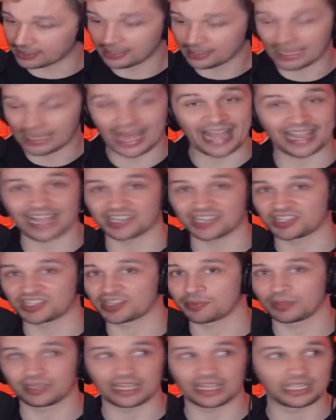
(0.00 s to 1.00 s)
I got
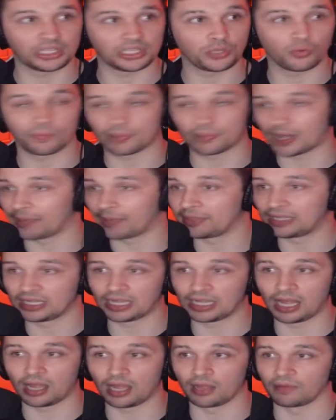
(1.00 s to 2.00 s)
something that you would probably
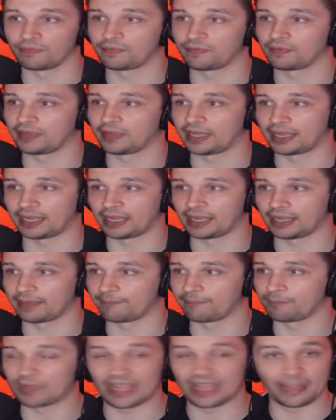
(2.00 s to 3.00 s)
love,
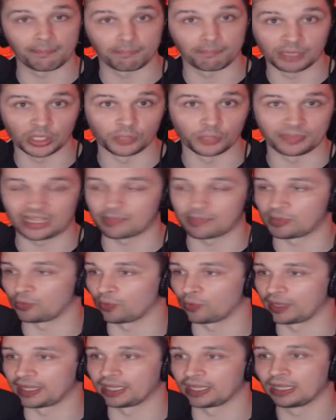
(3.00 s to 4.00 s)
and boom, hit me
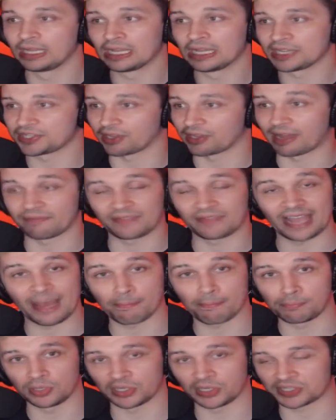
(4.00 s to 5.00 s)
with it. So I've
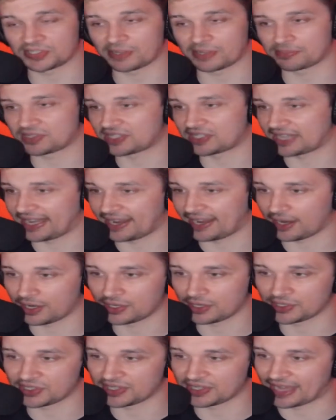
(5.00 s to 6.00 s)
got books
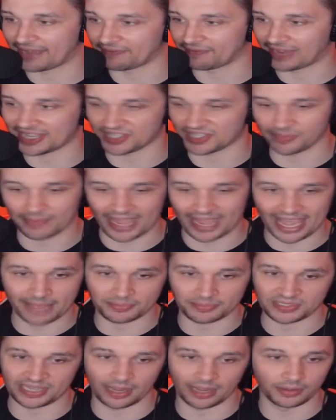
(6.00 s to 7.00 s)
upstairs, I've got some
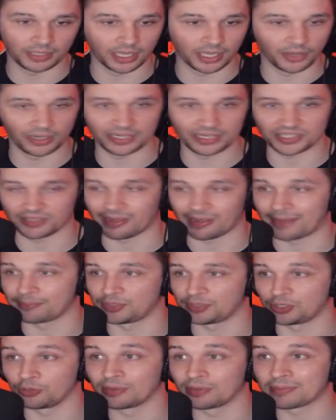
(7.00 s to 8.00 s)
apps downloaded, so I'm
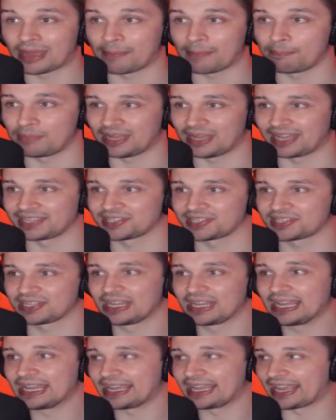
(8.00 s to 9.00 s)
doing my best,
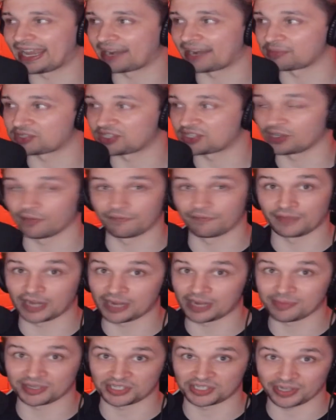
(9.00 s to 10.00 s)
and I'm still
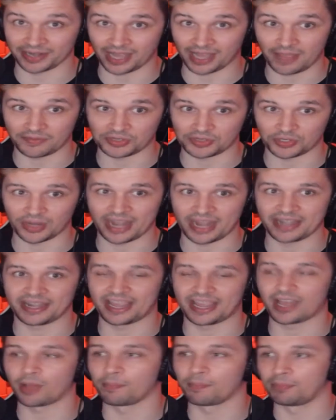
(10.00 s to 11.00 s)
very much a novice right
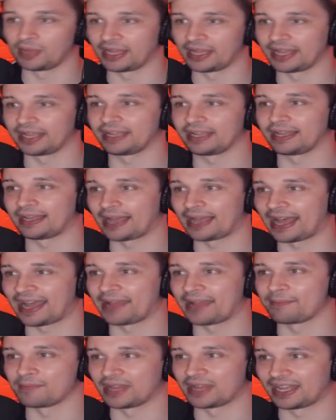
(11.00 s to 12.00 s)
now, but
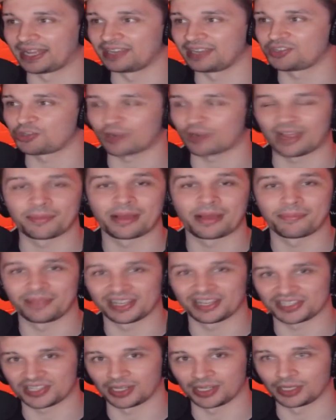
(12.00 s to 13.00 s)
I'm trying my
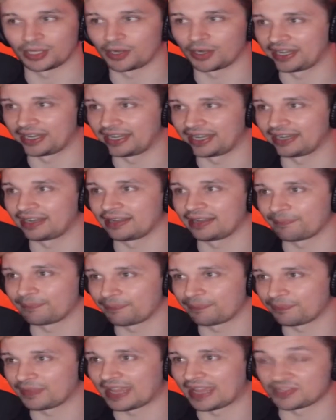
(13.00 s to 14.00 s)
best to learn it
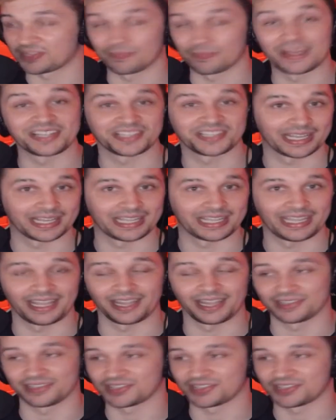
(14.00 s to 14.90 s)
as best I can.